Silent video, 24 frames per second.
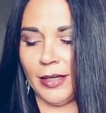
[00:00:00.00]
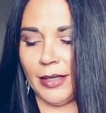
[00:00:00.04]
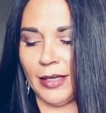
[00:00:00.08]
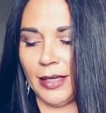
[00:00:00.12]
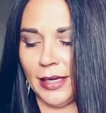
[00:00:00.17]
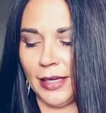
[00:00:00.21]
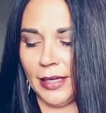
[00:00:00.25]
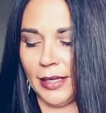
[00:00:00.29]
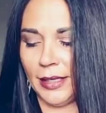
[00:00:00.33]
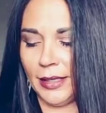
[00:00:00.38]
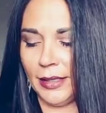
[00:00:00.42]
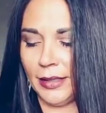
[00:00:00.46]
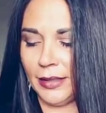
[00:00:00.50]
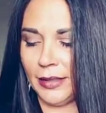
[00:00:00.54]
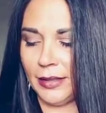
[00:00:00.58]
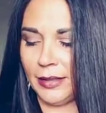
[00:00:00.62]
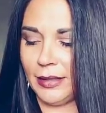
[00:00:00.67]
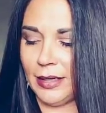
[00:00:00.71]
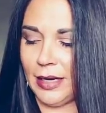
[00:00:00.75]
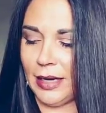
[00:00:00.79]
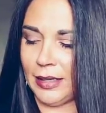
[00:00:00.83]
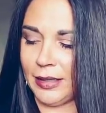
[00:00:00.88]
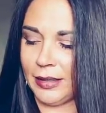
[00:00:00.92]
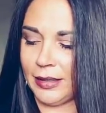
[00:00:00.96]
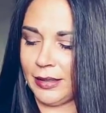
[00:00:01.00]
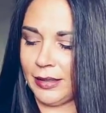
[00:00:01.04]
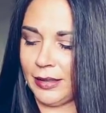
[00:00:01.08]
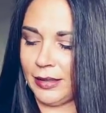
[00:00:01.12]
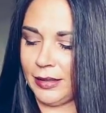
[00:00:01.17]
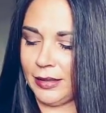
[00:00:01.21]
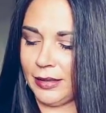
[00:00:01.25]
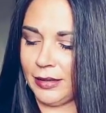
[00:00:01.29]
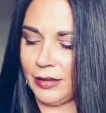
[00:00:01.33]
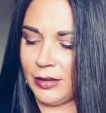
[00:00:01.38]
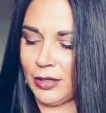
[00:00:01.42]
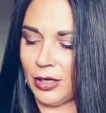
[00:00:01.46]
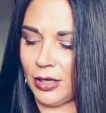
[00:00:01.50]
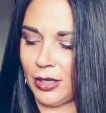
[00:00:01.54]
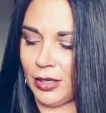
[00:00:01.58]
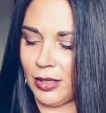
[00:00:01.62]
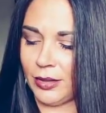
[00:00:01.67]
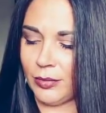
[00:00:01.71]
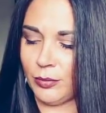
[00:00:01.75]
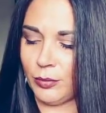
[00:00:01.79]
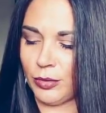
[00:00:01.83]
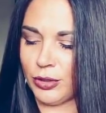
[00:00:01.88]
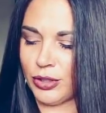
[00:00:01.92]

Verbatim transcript: again, not getting caught in